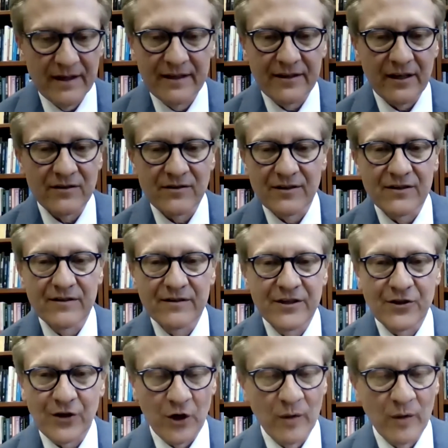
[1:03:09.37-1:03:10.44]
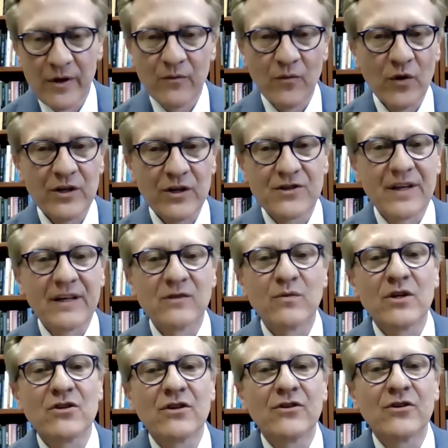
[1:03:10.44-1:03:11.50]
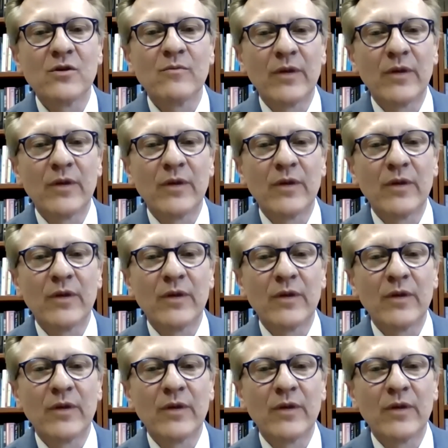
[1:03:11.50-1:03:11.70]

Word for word: it doesn't determine which things we should do,